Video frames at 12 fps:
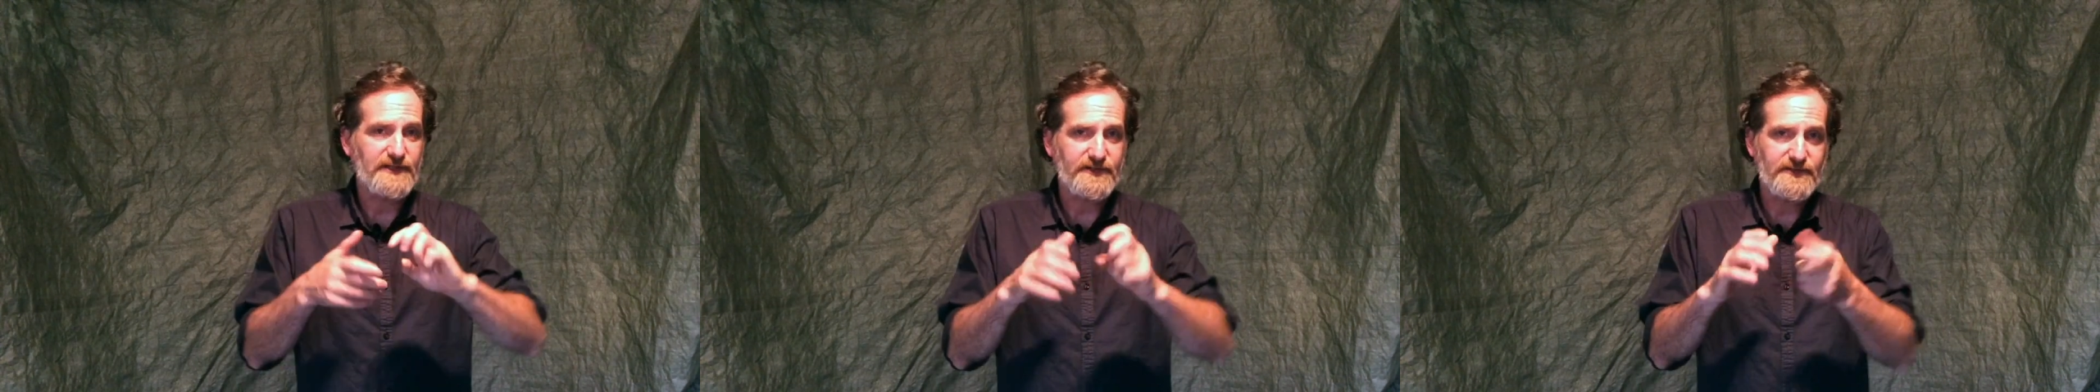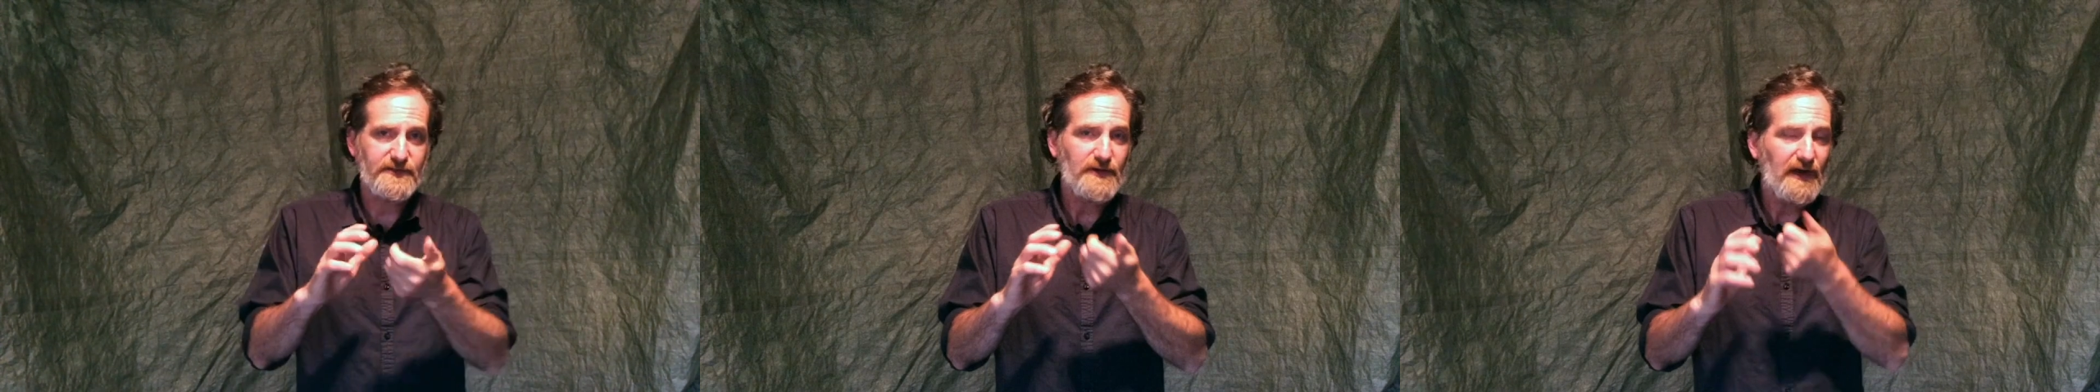
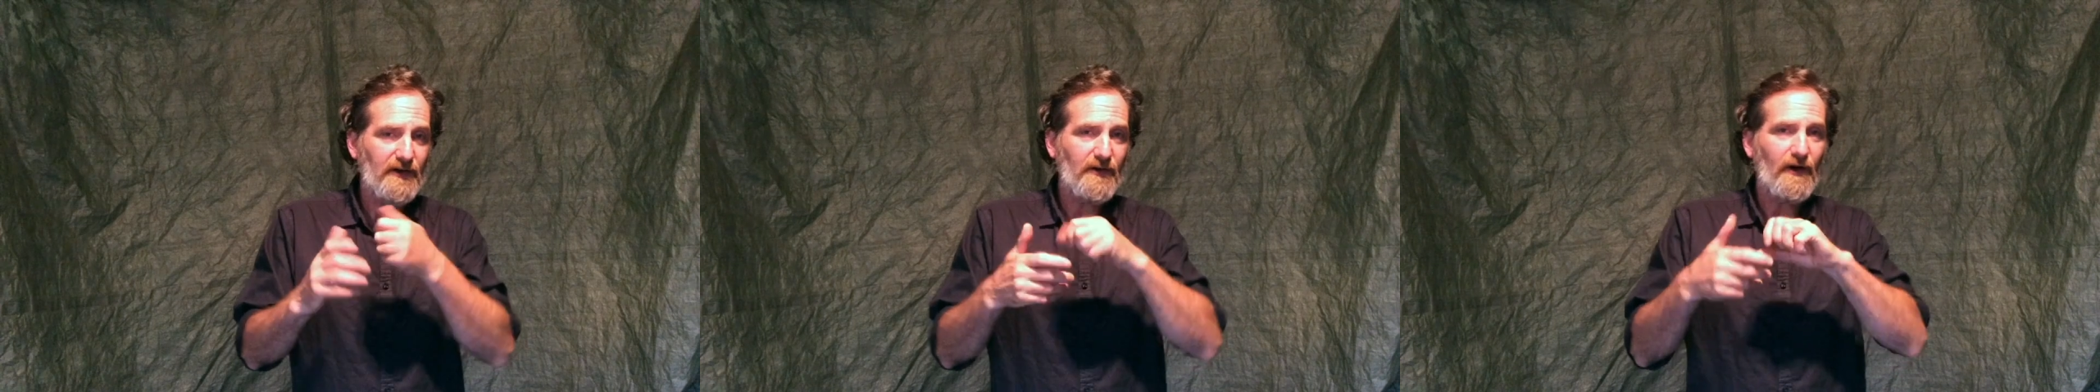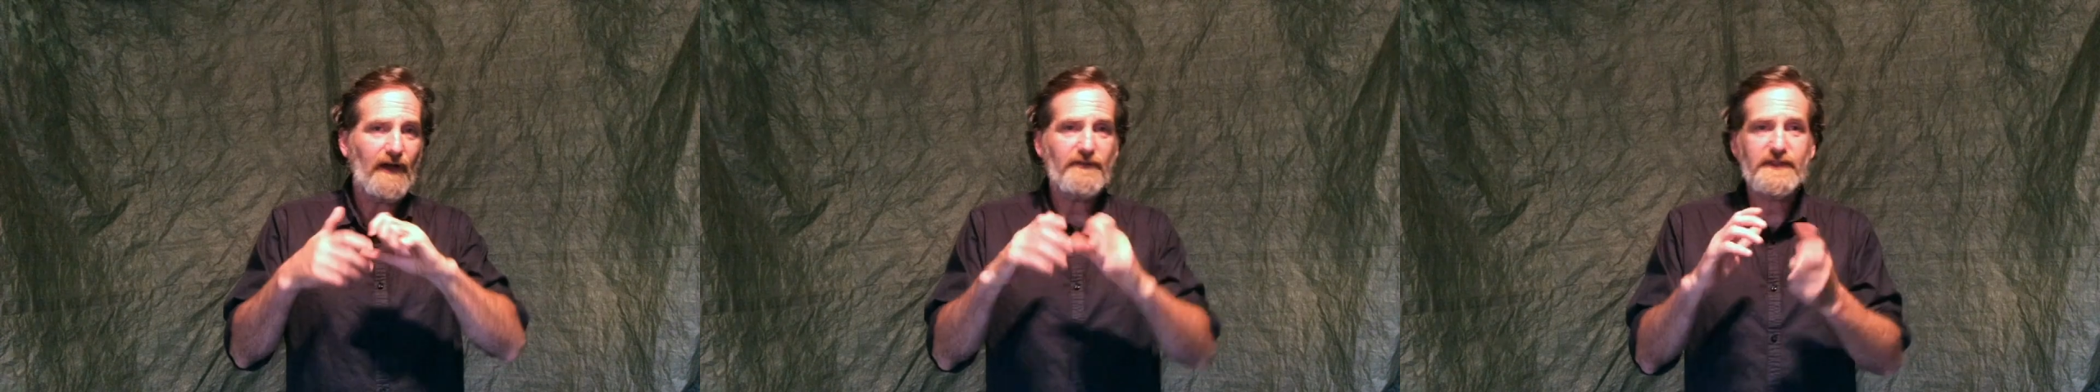so
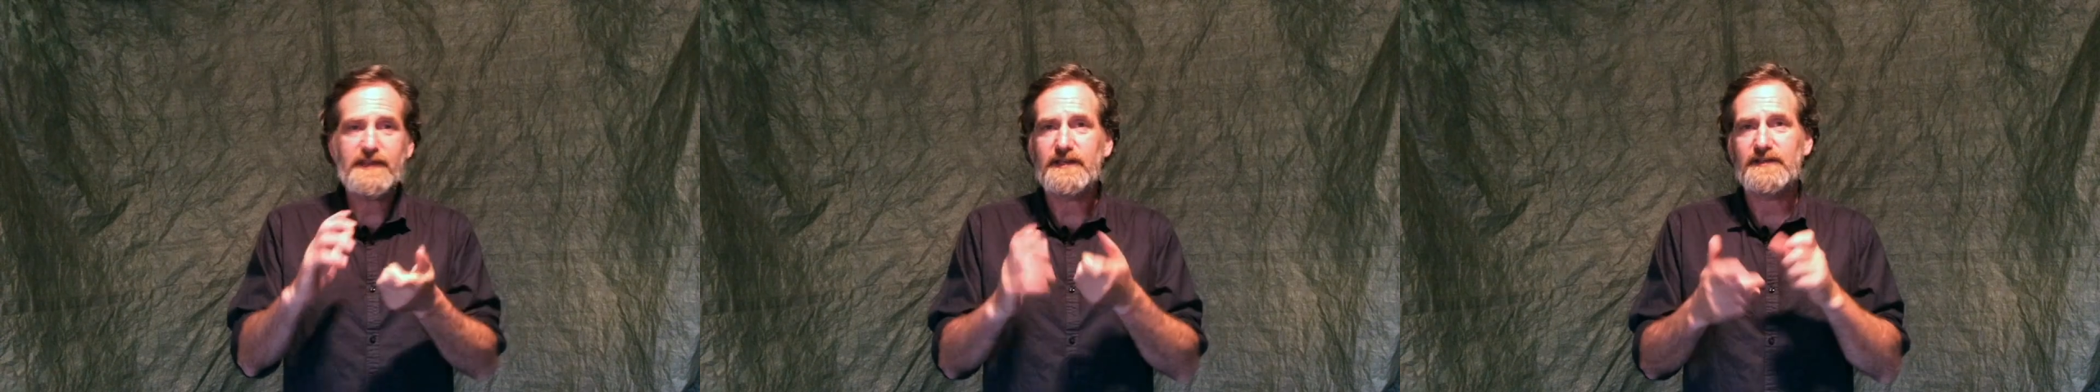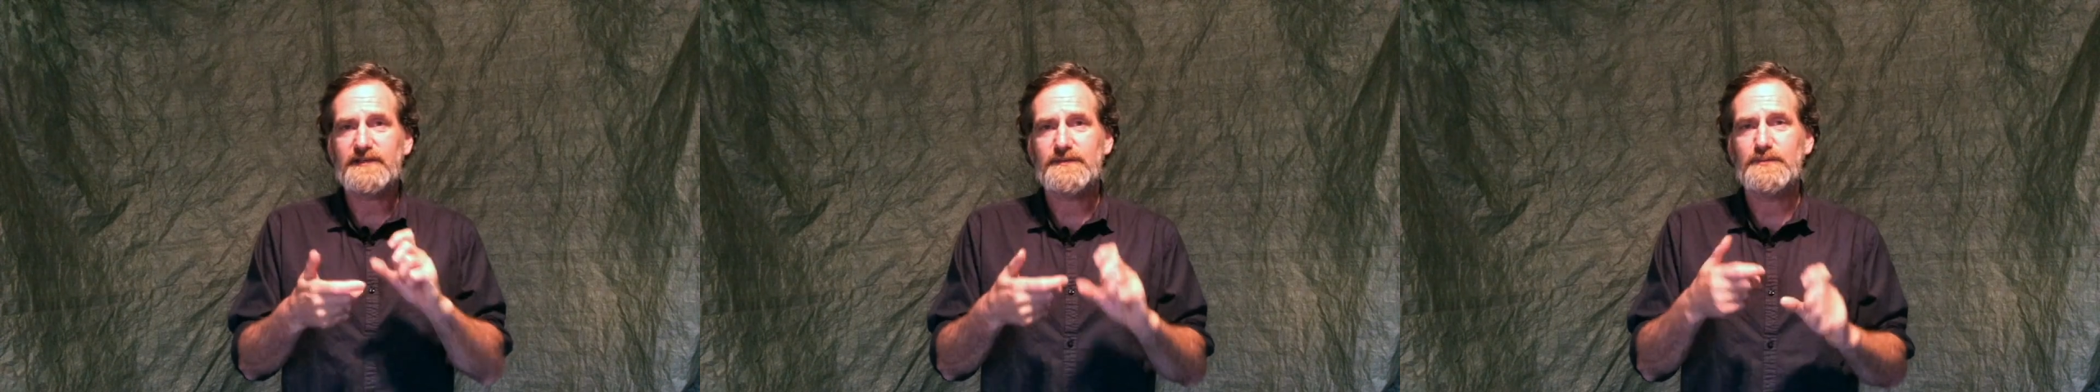everything is
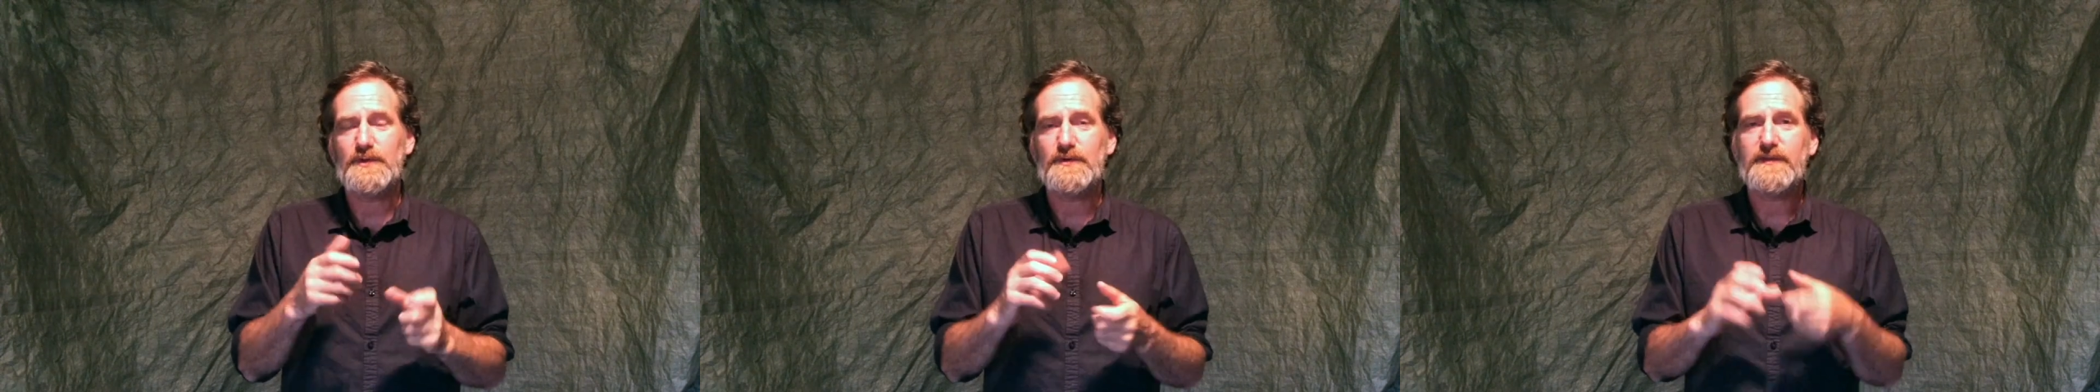smooth.